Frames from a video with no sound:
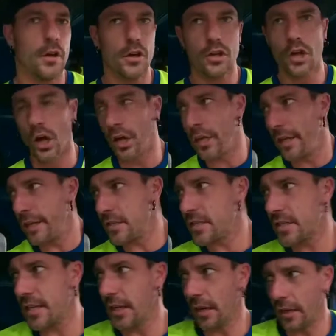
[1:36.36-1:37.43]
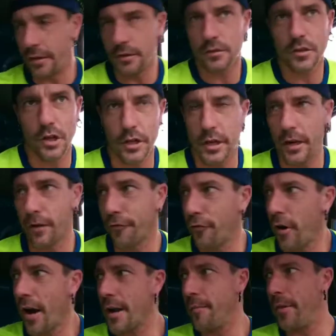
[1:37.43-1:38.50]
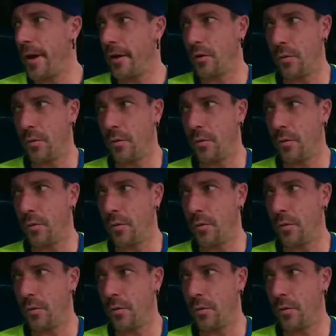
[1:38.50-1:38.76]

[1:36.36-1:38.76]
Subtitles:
cook it in a skillet, cook it in a frying pan